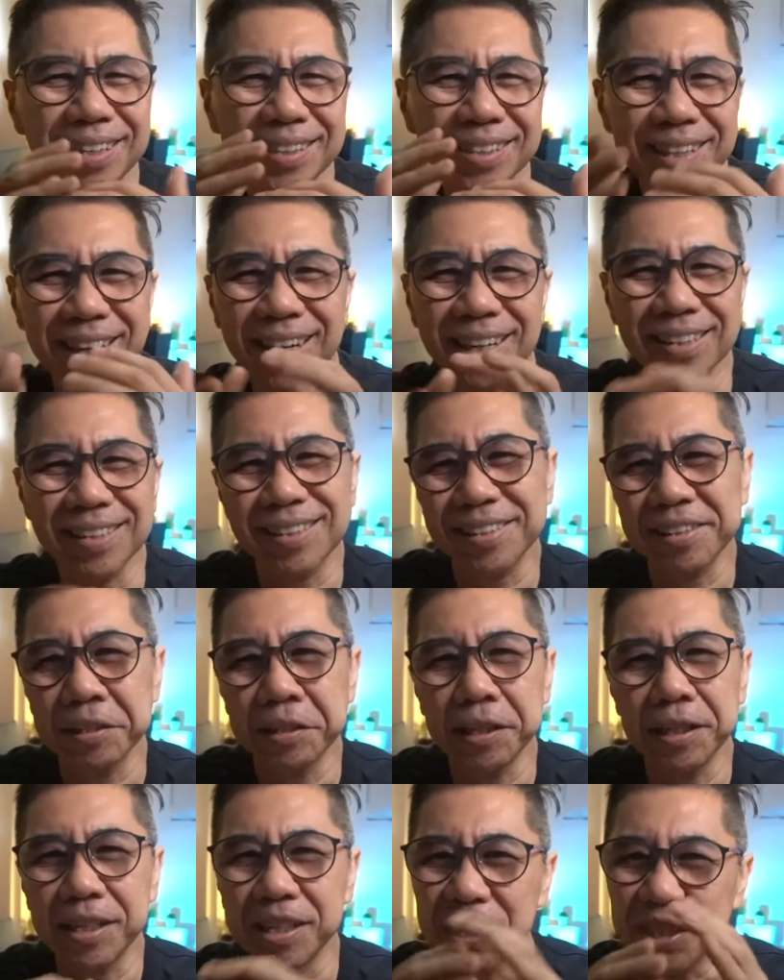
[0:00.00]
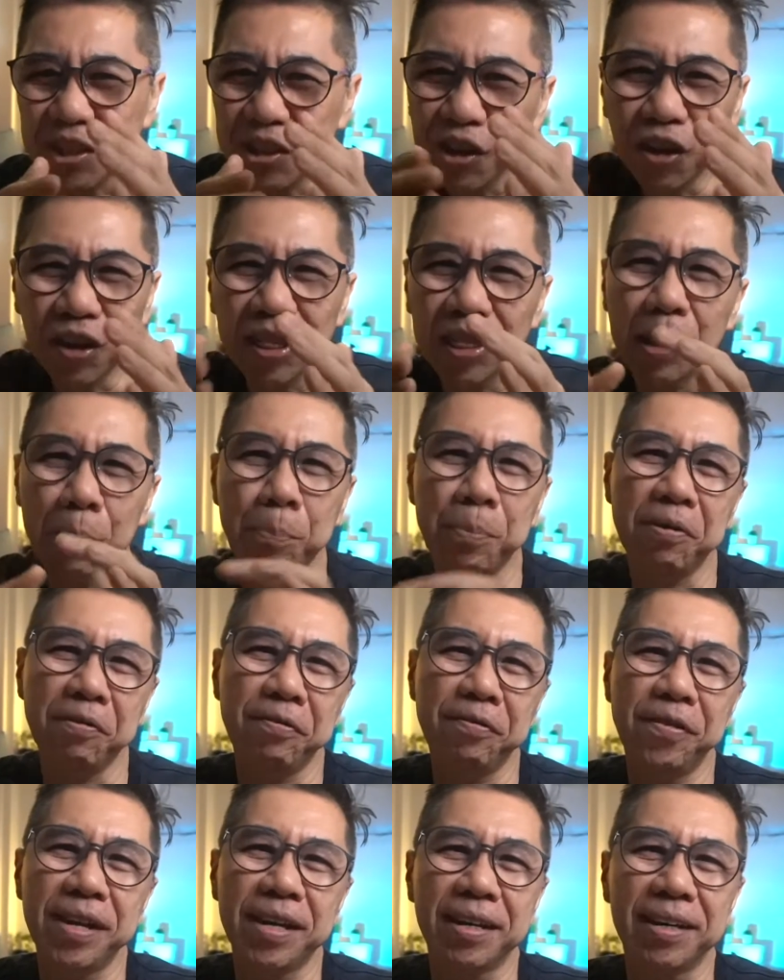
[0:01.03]
Thus, it's not the
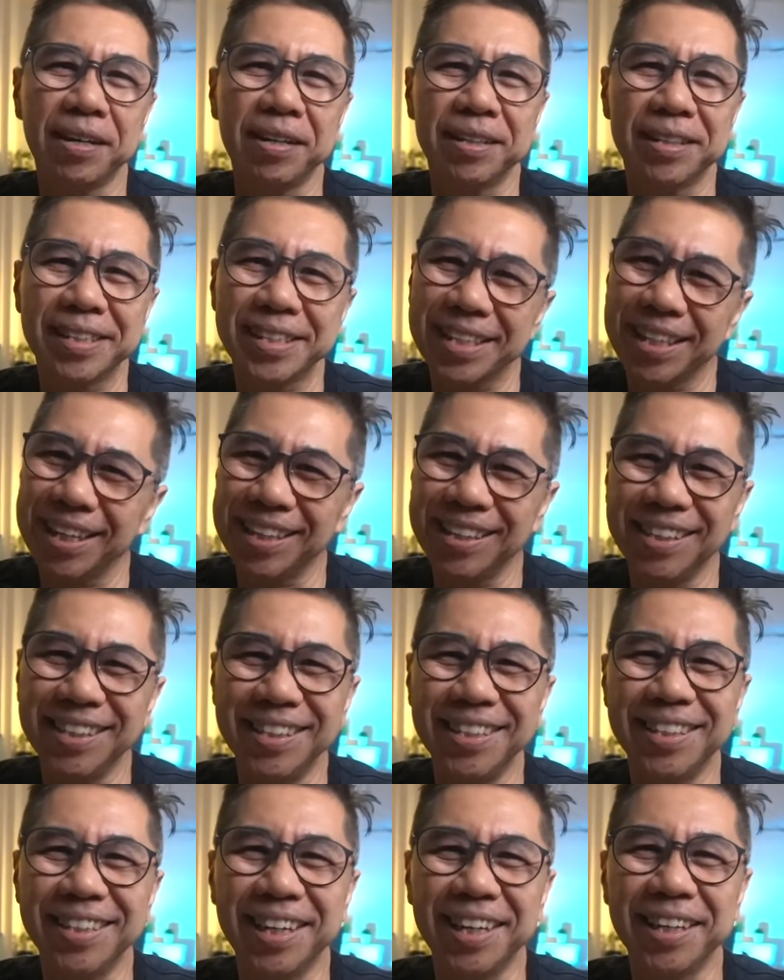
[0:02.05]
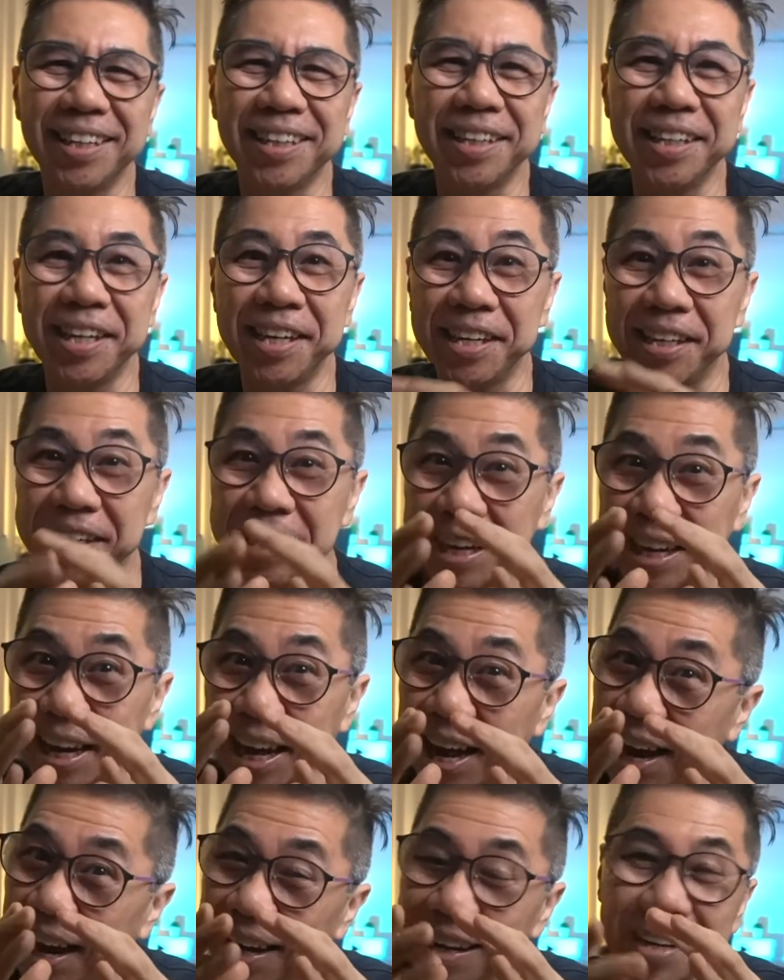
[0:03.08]
perfect slide design that
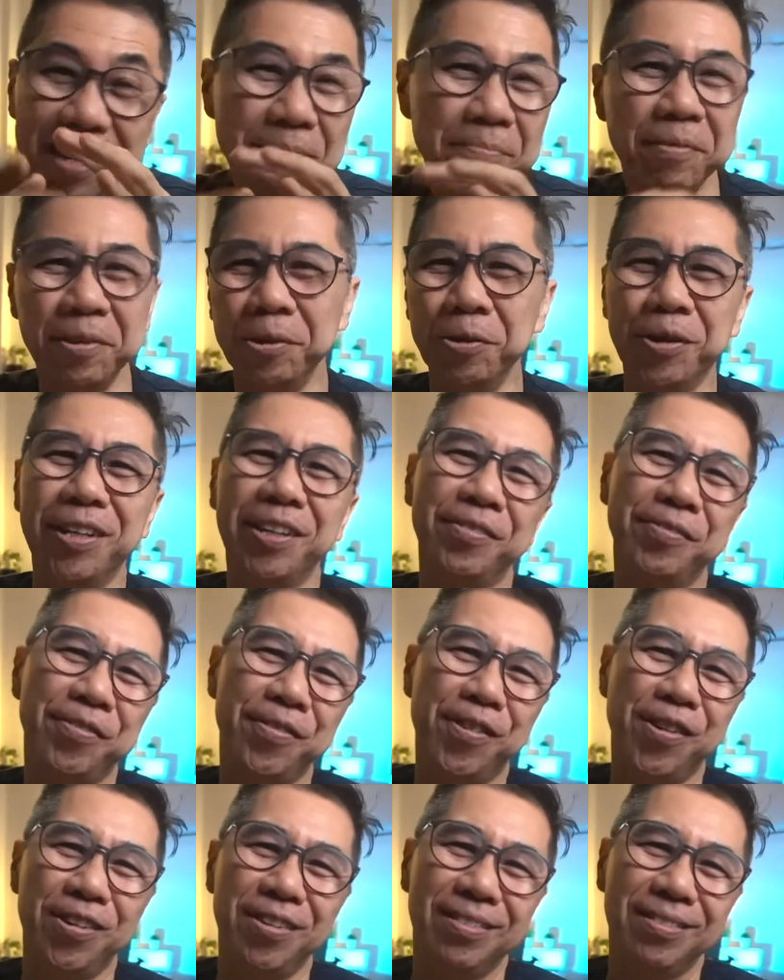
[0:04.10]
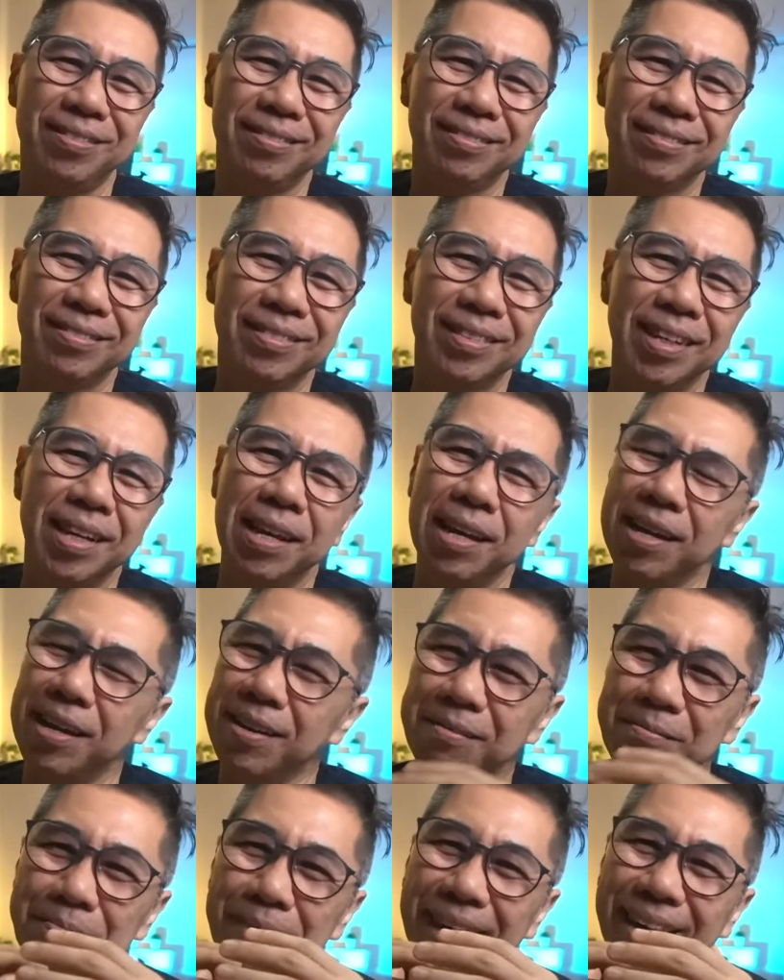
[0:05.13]
I am looking for.
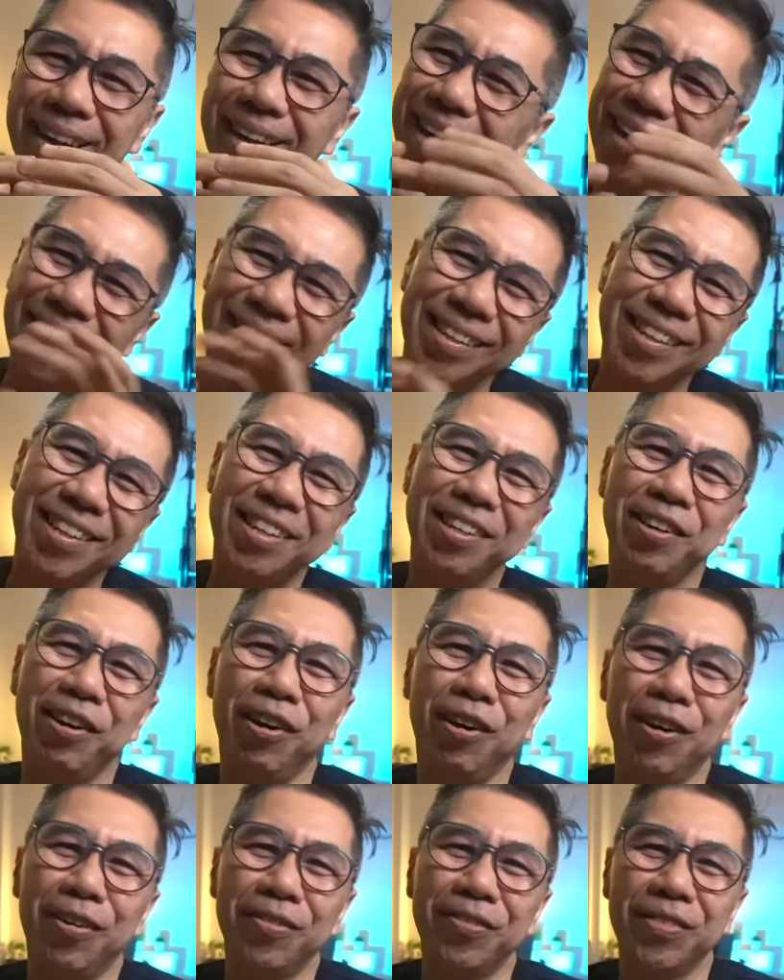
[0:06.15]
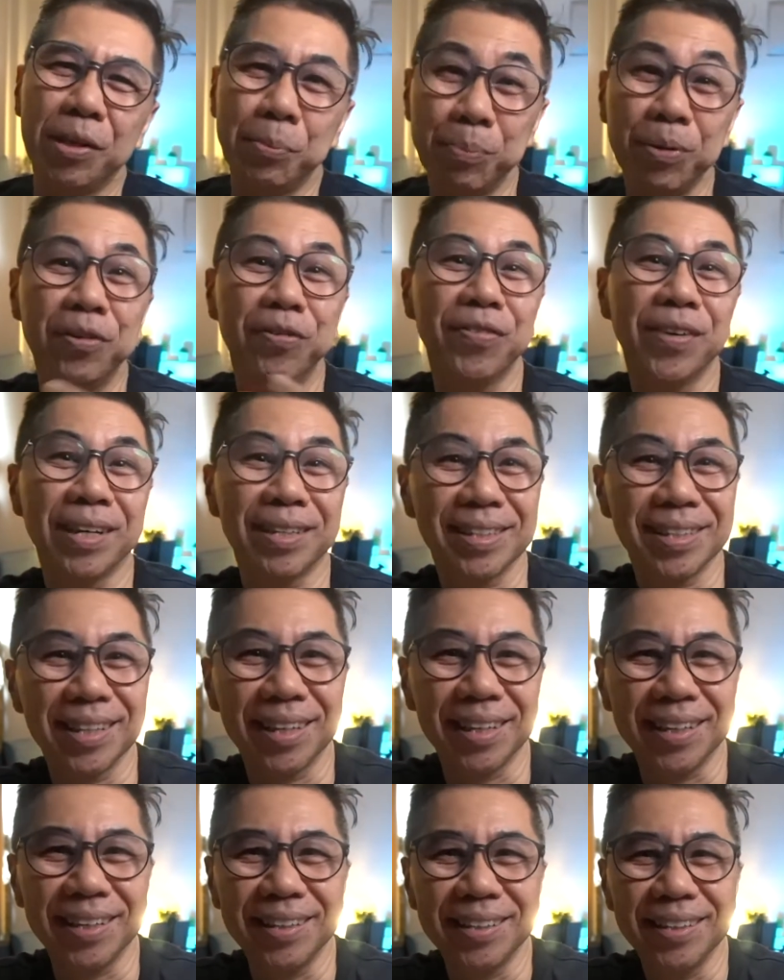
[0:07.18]
My idea of the perfect
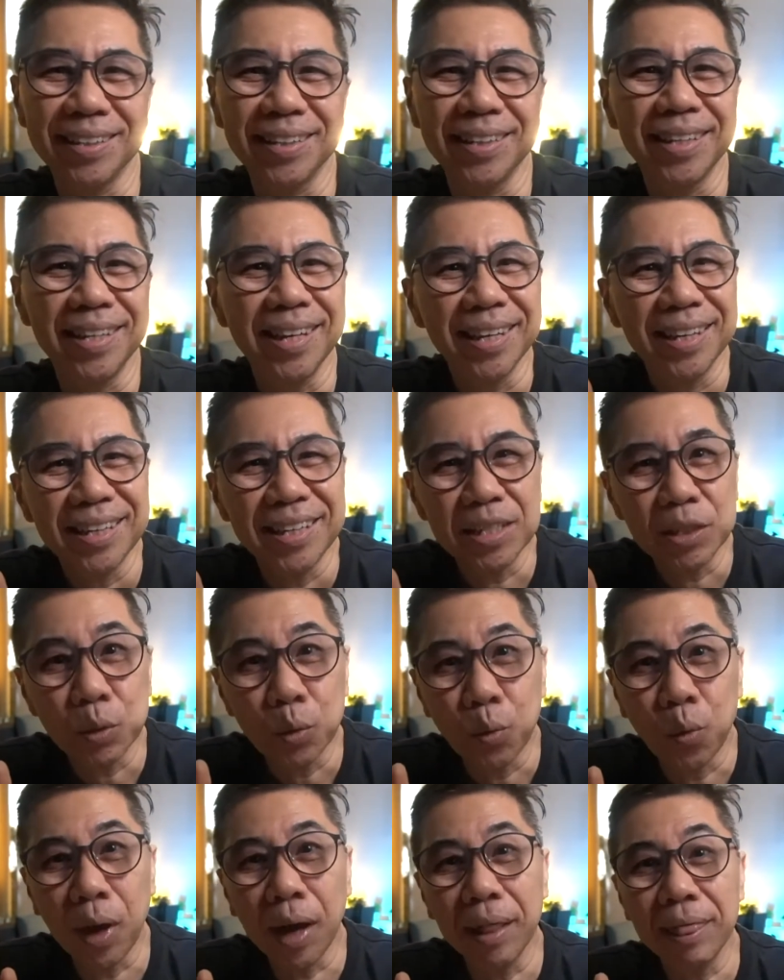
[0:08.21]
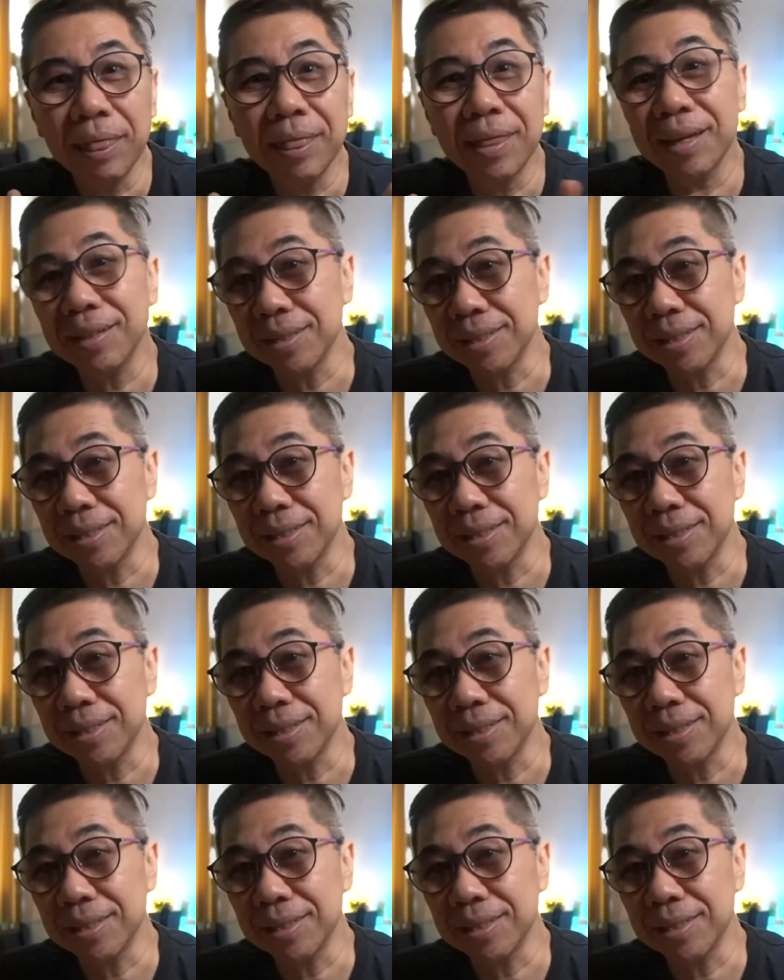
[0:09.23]
slide is one that is